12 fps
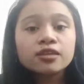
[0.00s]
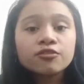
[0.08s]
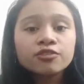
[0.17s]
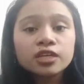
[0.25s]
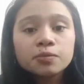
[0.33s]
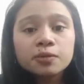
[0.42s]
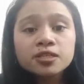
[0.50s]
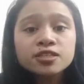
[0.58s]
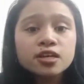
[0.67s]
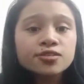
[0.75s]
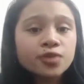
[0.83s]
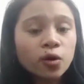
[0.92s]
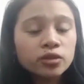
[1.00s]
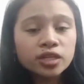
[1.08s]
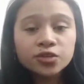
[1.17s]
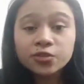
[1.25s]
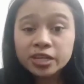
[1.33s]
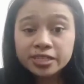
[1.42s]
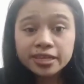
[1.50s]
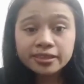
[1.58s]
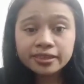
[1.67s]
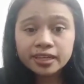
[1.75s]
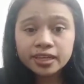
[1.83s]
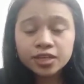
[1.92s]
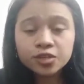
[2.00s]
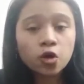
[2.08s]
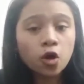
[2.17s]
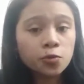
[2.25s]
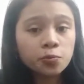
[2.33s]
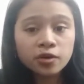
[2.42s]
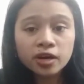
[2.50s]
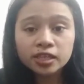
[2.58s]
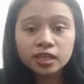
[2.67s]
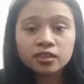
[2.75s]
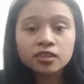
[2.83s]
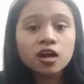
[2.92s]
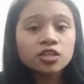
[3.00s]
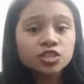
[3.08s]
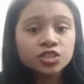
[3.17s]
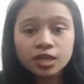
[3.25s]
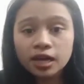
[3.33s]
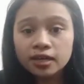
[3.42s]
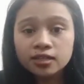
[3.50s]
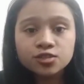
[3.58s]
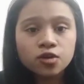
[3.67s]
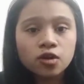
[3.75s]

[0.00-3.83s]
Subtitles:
The Philippines has only recently incorporated large-scale